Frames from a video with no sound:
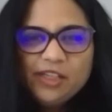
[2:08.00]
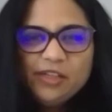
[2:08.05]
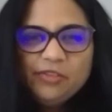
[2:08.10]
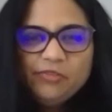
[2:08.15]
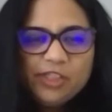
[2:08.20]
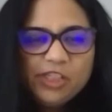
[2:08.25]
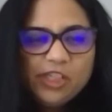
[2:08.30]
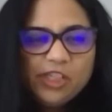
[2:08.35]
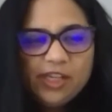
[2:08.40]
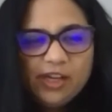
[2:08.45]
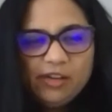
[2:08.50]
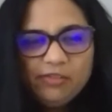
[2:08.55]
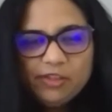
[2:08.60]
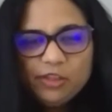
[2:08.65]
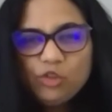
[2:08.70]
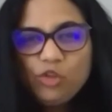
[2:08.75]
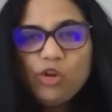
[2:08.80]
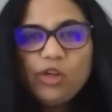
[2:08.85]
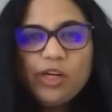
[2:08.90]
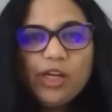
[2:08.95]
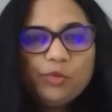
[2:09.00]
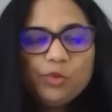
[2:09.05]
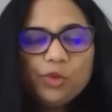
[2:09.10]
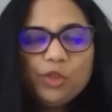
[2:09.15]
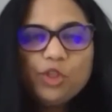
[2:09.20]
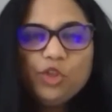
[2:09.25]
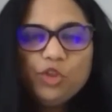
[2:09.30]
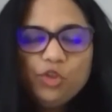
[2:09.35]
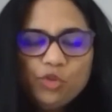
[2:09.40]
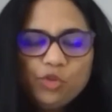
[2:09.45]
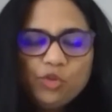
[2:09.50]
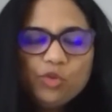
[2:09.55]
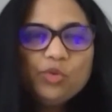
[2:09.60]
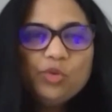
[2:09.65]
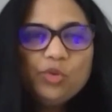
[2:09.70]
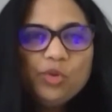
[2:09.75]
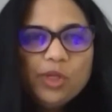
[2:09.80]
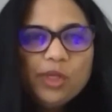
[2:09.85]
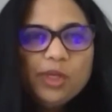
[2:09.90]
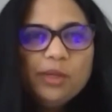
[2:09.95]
which I never thought I would do.